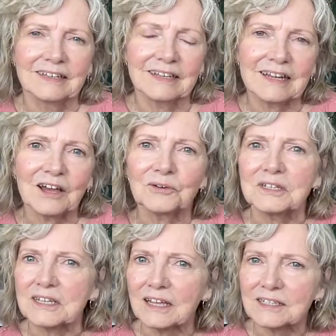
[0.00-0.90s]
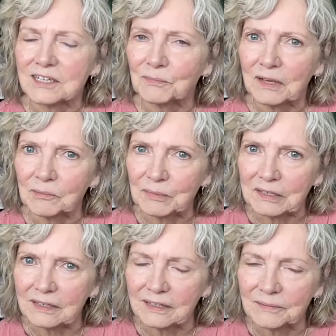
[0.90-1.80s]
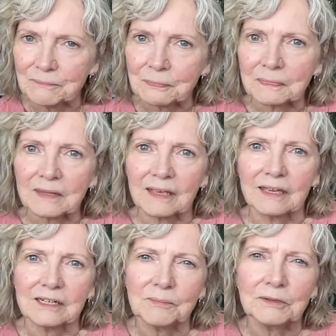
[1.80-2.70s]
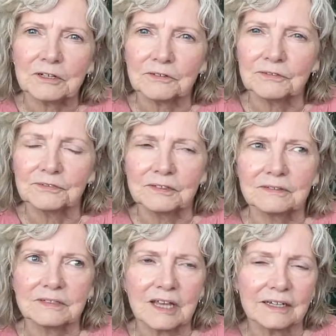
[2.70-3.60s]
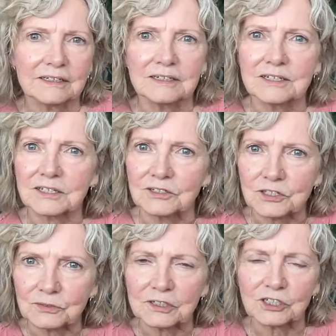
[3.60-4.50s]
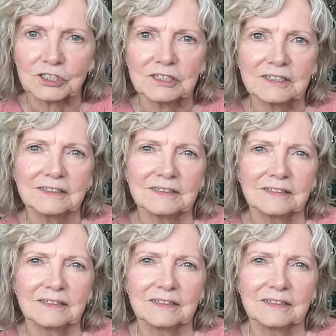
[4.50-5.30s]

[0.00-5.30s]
and how intense it might be. Any bit of tightness, constriction,